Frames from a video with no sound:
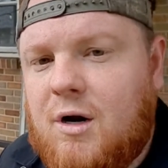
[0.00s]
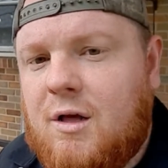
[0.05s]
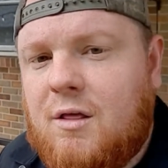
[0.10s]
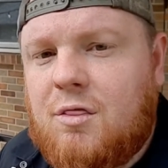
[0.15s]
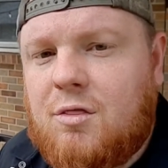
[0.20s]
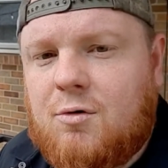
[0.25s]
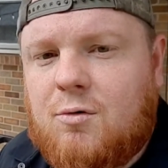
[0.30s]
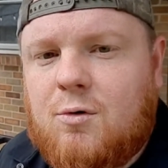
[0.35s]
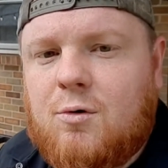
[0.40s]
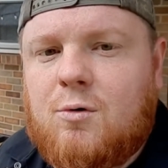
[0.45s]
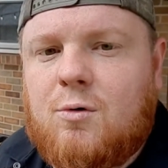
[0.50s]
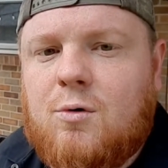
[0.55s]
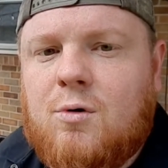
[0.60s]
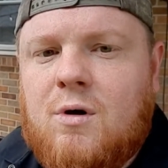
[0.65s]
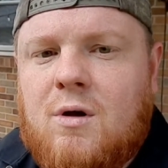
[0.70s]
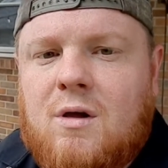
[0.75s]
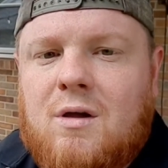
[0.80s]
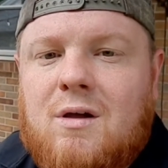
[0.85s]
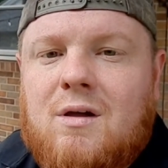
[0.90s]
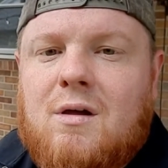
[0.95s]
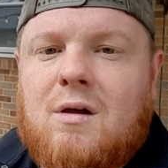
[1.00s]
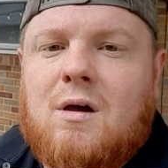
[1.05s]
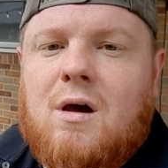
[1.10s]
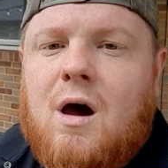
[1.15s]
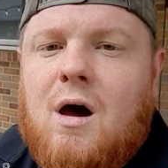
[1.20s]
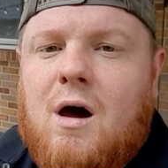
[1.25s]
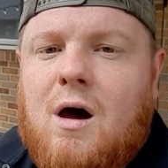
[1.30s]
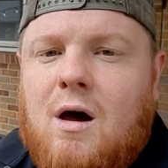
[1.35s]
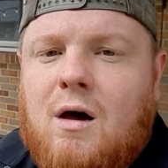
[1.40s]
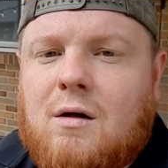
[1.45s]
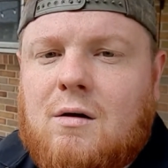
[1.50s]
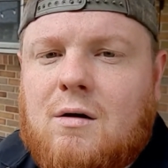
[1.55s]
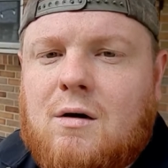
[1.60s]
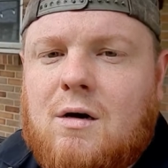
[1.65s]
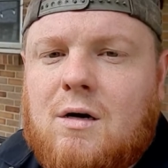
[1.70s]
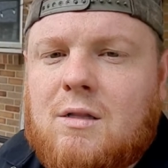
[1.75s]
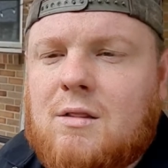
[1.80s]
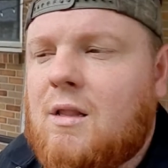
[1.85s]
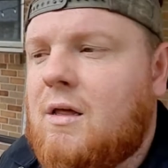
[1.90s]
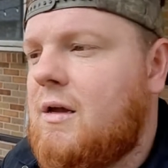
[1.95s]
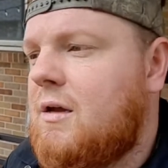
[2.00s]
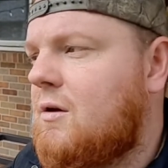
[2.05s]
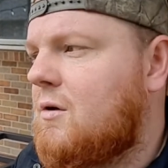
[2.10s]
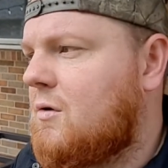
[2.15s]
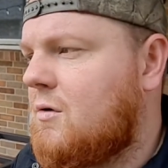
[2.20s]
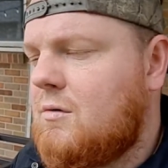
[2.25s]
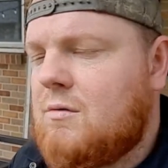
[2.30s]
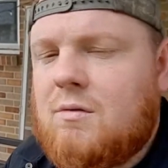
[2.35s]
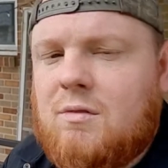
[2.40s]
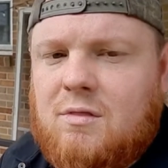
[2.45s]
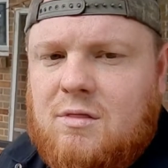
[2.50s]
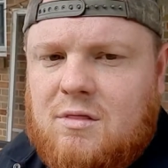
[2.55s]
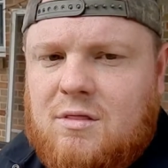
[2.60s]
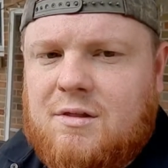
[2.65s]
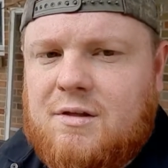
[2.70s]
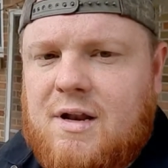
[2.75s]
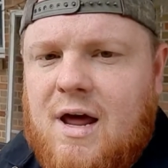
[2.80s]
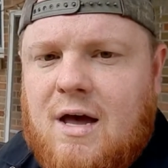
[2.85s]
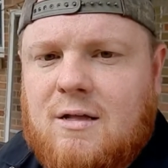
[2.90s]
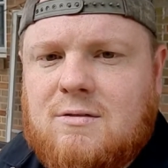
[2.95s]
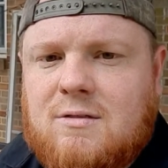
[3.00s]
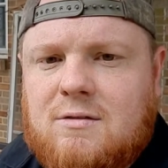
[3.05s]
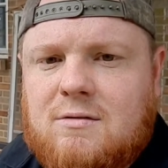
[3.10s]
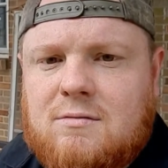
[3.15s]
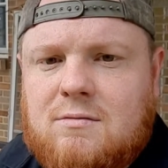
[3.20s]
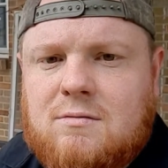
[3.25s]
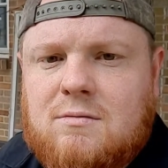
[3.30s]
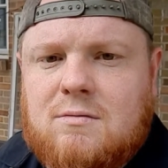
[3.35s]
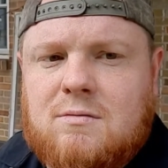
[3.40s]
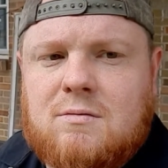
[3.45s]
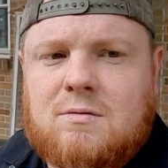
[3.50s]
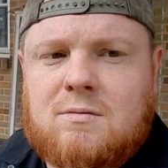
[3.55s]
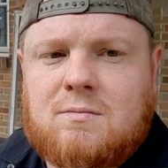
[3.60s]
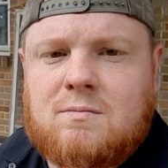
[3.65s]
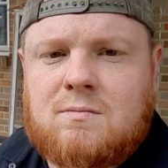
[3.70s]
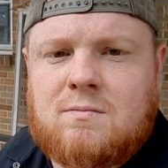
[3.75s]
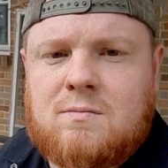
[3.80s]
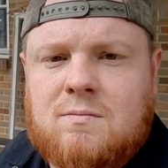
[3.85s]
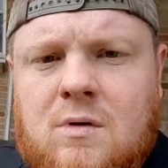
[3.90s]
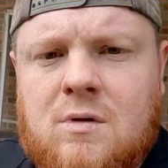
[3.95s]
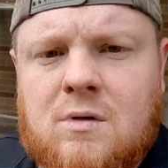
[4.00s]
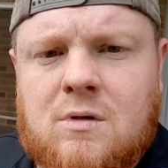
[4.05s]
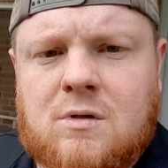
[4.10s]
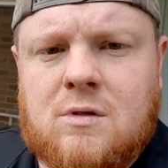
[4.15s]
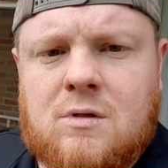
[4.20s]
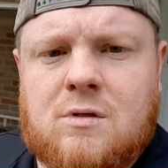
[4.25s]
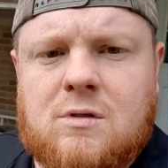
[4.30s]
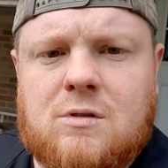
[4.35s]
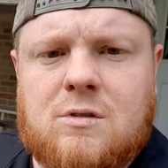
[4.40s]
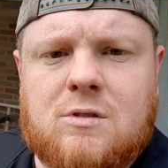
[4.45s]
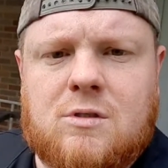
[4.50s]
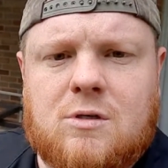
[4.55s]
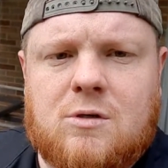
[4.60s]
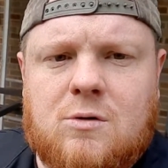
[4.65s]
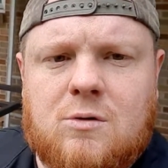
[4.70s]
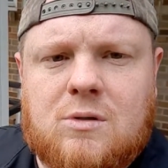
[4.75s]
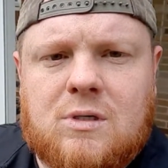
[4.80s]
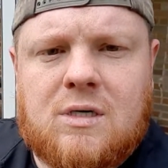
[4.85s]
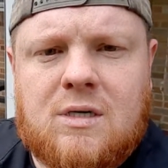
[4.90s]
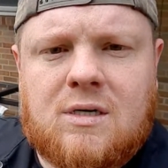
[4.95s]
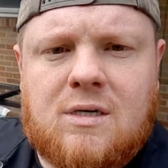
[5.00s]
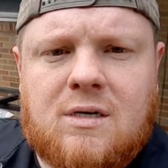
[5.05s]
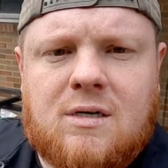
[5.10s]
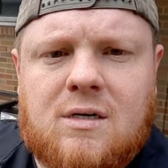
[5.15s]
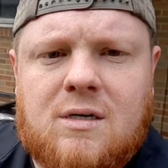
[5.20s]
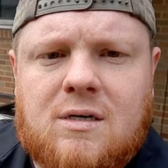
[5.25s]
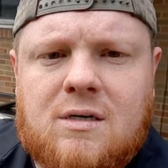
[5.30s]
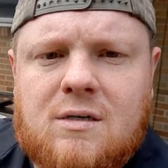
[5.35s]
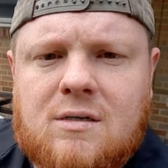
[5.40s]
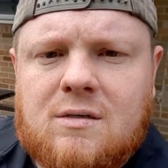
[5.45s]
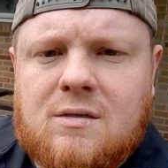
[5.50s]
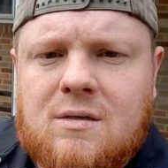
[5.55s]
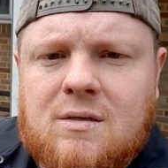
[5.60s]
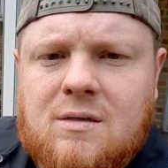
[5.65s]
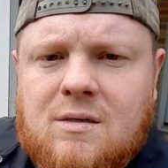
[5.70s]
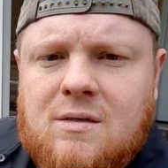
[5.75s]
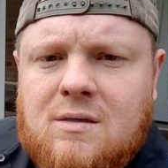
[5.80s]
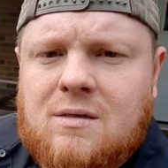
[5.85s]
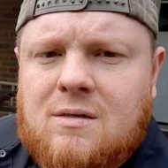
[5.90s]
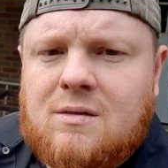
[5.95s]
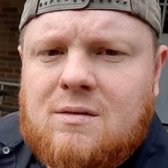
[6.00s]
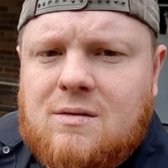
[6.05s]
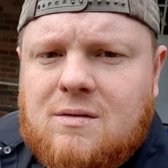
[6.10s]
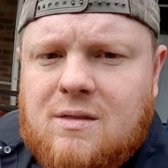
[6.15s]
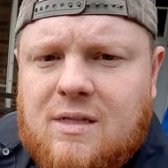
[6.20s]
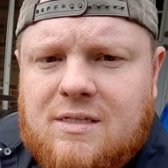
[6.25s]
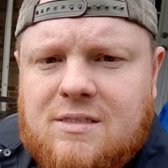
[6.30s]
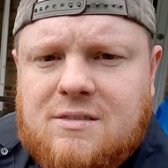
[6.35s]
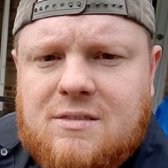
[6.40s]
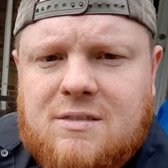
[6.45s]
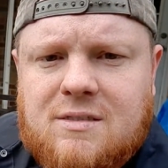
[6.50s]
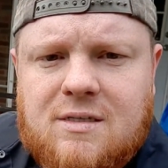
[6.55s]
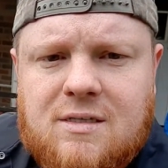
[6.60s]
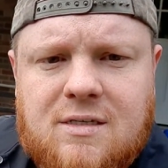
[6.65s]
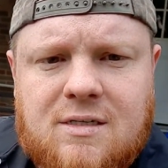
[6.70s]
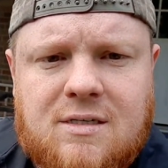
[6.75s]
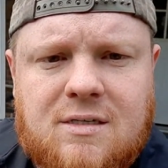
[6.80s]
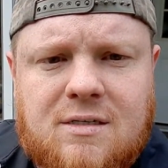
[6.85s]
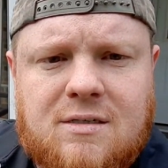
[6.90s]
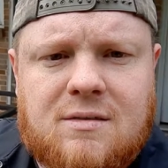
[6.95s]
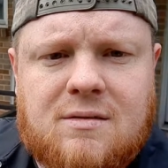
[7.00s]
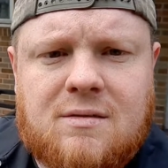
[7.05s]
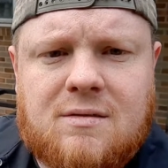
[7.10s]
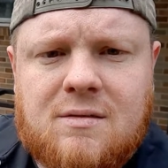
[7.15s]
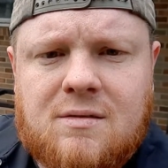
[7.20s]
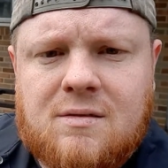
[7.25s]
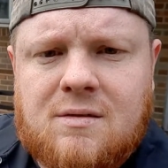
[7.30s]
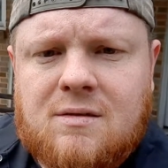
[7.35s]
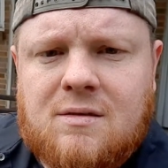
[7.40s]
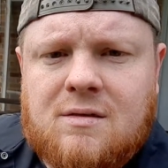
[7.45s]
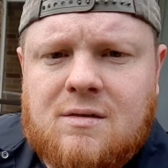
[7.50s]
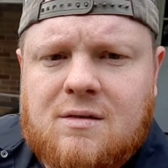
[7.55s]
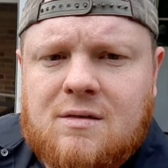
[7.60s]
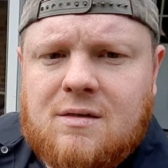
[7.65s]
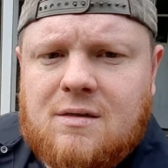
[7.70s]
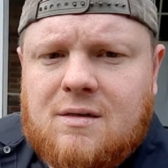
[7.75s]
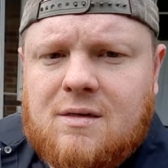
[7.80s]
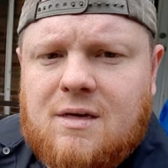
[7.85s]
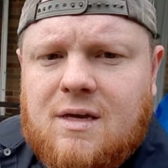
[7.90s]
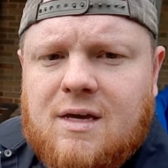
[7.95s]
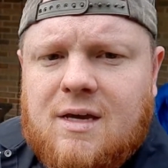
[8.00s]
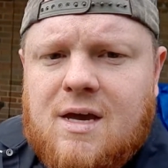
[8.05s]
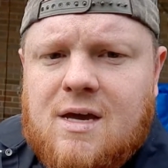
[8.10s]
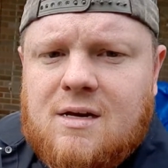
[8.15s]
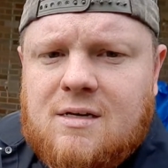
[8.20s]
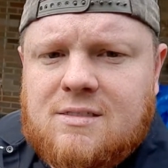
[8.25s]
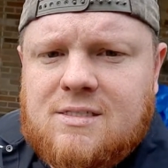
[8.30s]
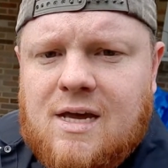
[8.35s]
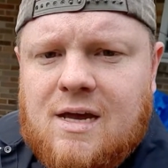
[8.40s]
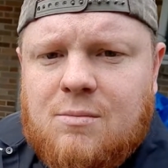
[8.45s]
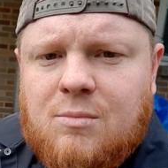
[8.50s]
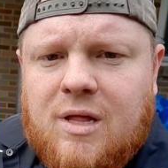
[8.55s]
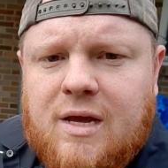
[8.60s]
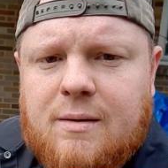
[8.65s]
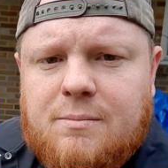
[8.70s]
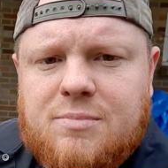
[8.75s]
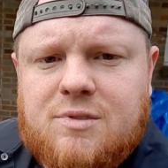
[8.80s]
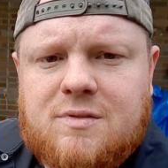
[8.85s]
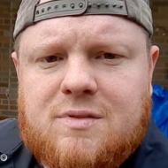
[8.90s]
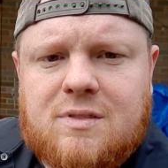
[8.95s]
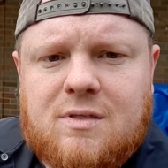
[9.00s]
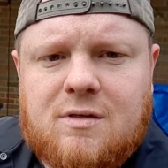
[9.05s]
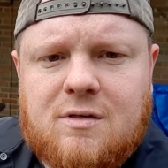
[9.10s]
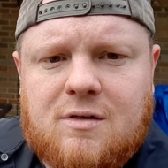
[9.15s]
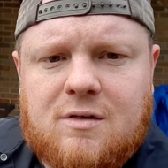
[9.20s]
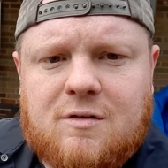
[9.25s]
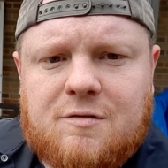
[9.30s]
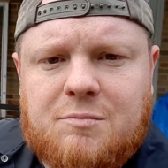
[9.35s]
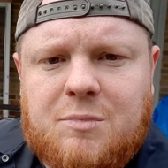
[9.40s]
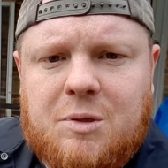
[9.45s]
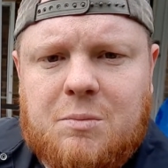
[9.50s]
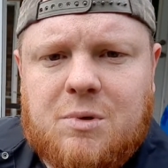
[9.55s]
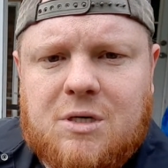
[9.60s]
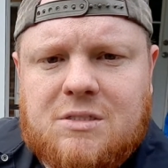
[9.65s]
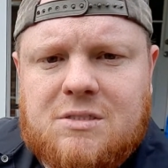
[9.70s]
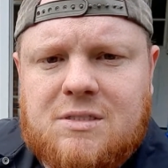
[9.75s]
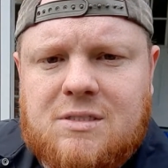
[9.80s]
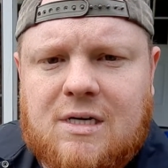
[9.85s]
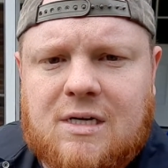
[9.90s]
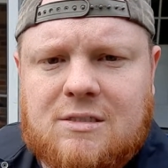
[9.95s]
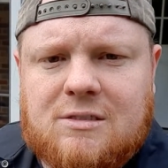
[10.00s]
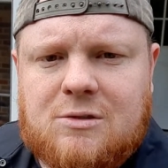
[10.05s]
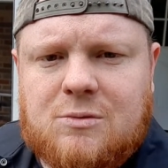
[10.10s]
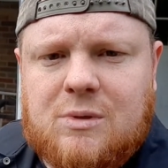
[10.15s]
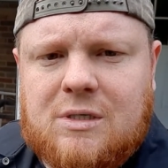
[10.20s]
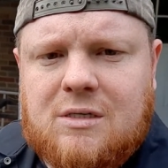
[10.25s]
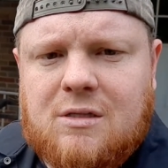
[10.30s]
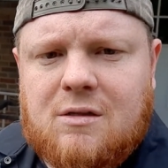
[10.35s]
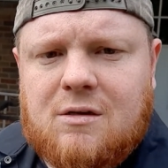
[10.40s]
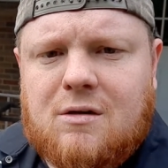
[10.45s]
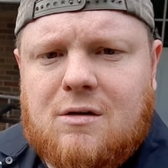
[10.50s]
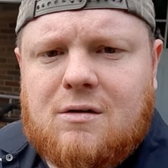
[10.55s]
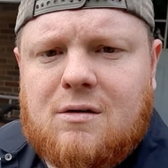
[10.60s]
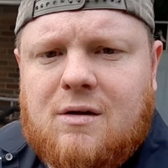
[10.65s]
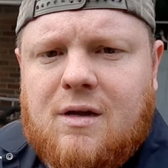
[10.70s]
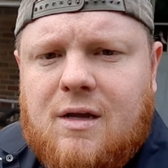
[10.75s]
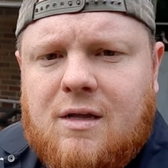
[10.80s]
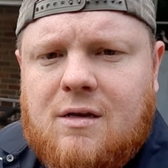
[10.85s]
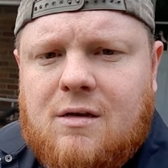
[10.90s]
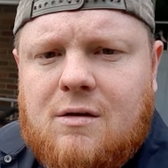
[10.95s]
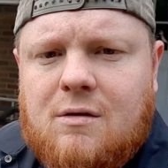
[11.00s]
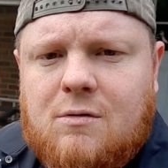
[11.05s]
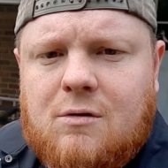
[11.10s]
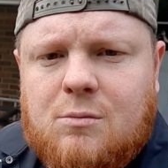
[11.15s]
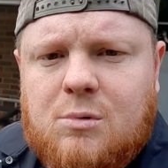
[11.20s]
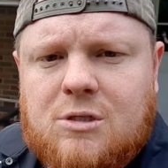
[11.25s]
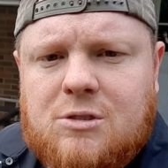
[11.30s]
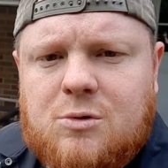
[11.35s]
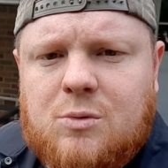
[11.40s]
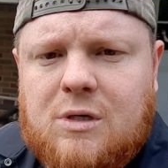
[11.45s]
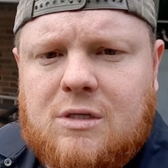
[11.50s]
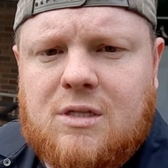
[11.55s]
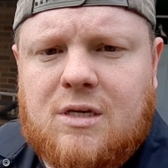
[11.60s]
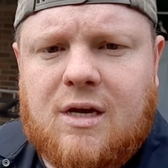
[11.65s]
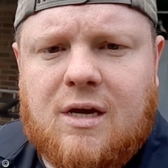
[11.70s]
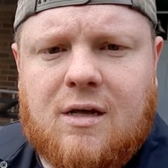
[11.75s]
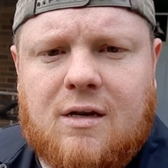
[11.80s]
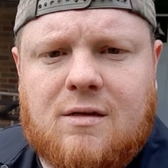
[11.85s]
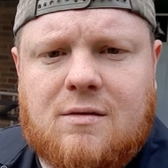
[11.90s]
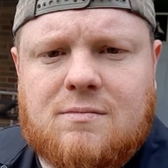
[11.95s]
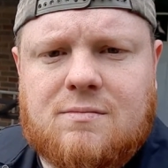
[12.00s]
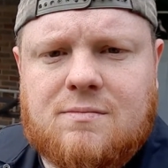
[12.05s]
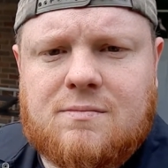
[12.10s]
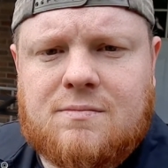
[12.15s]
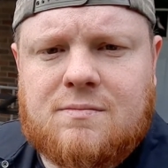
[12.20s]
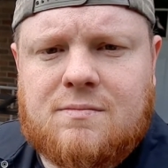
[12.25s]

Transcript: burning through, unlike the Datsun. So let's kick on a time lapse of me busting out the welder and doing a bunch of welding on it.